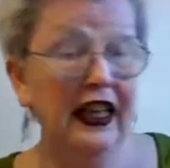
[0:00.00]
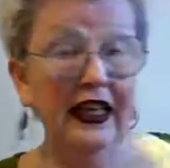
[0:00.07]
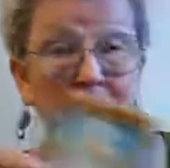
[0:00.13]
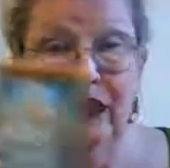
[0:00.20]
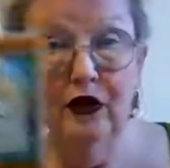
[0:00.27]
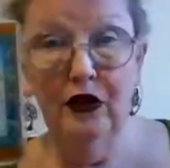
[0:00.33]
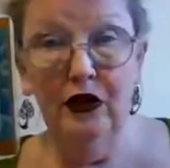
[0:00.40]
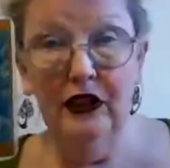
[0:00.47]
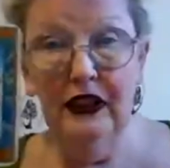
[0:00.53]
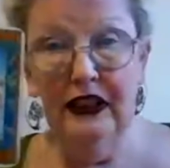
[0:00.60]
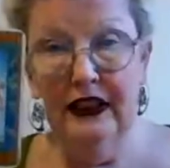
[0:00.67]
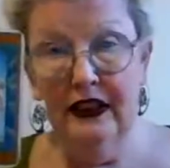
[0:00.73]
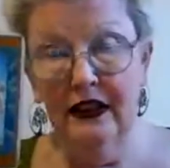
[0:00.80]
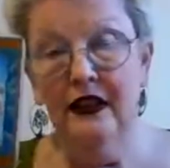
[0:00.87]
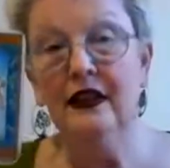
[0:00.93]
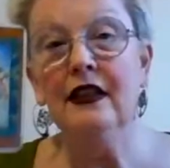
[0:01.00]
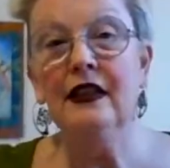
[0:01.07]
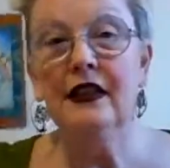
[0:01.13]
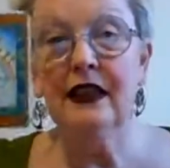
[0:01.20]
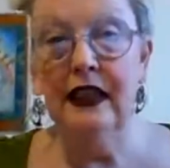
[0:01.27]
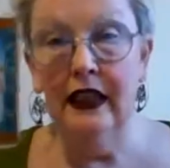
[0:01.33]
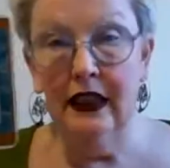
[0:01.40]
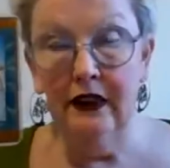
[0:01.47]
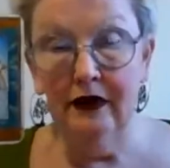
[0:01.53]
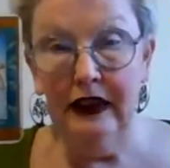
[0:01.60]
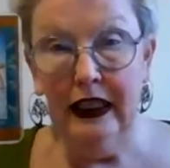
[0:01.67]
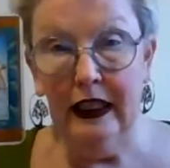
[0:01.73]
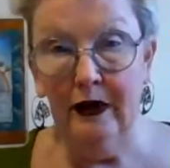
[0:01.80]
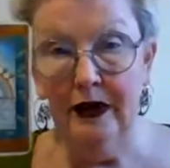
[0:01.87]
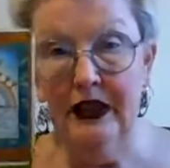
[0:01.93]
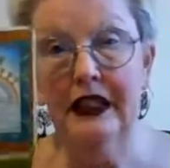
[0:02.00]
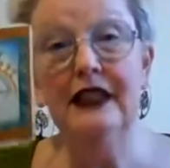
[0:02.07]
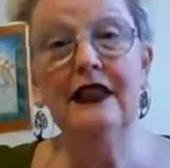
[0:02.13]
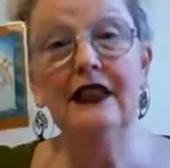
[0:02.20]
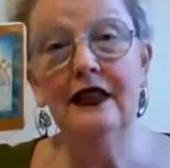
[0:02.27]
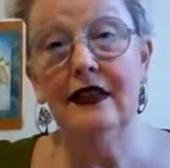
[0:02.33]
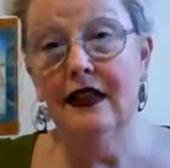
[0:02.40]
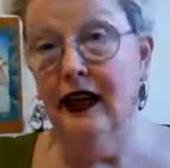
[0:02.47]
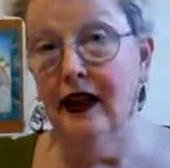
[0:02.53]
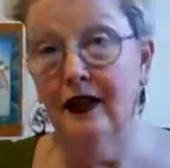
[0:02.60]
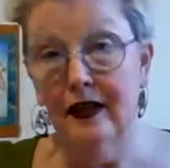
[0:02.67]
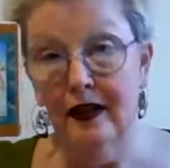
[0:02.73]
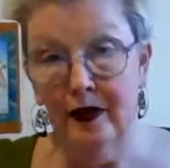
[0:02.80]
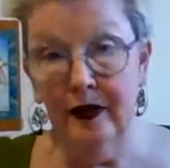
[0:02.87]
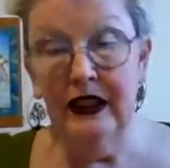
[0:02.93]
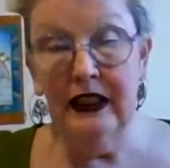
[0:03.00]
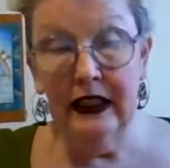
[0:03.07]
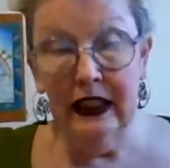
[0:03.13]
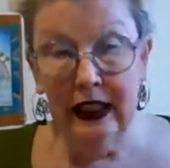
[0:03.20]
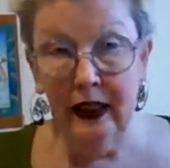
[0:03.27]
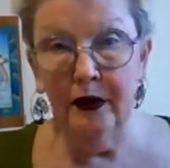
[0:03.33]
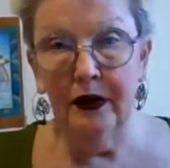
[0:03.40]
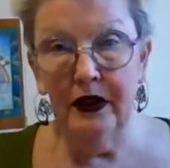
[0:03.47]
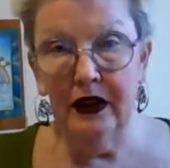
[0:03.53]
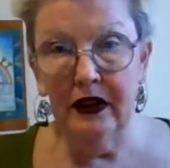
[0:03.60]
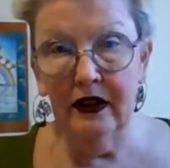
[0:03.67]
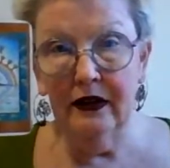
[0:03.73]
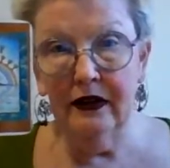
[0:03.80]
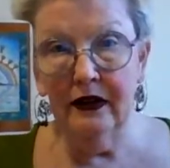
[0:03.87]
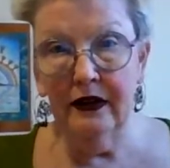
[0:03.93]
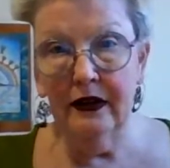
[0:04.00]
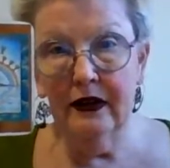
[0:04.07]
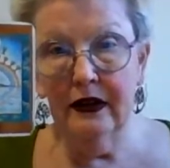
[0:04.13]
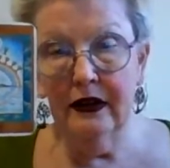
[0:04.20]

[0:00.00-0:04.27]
And look at this, the 10 of Cups. This is the ultimate in happiness.